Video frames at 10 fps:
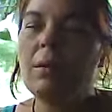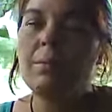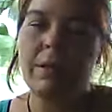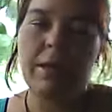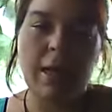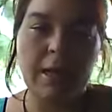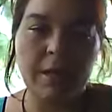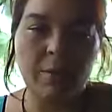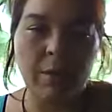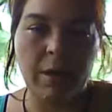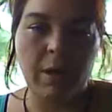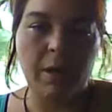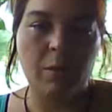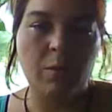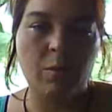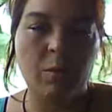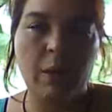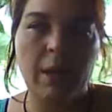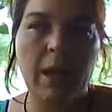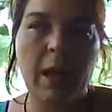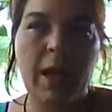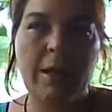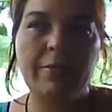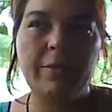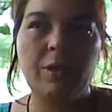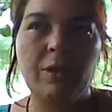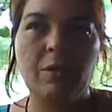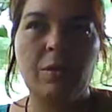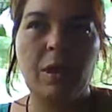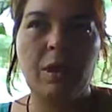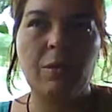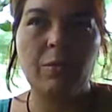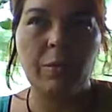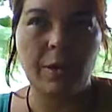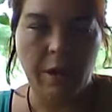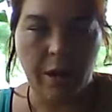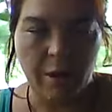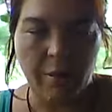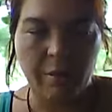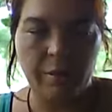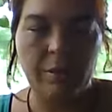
But that's where we have to go, no,